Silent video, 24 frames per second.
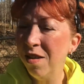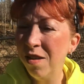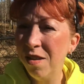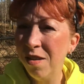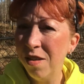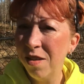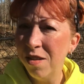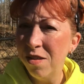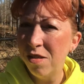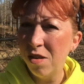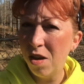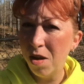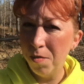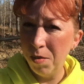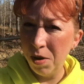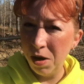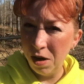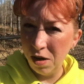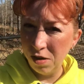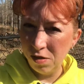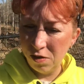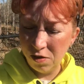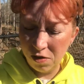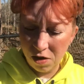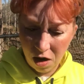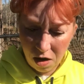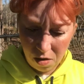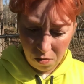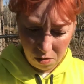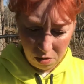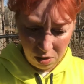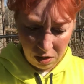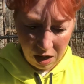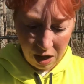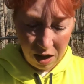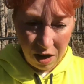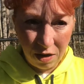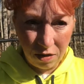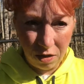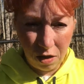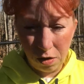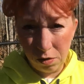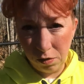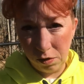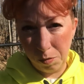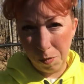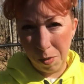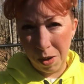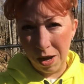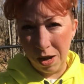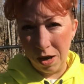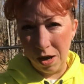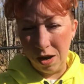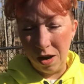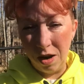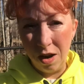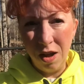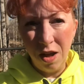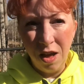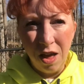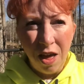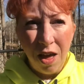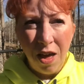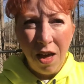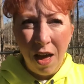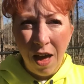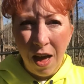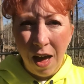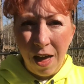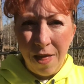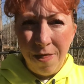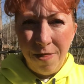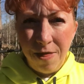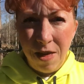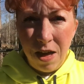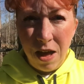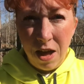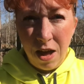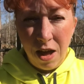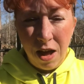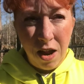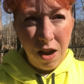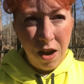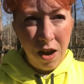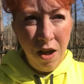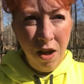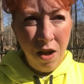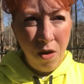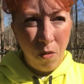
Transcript: So I'm going to start with getting those painted, and then